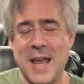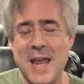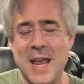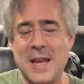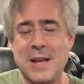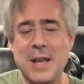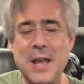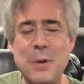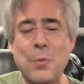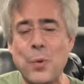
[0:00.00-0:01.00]
And
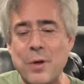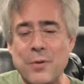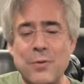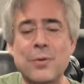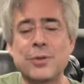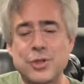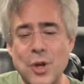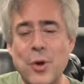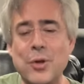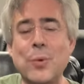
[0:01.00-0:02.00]
it will
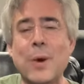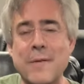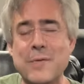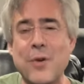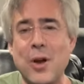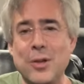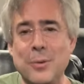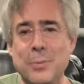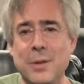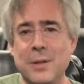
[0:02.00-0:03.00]
show you whatever
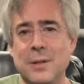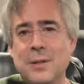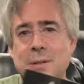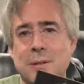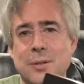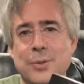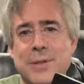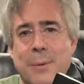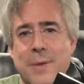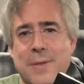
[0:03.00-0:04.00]
volume you
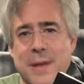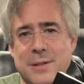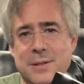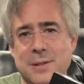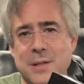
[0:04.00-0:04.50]
set with this.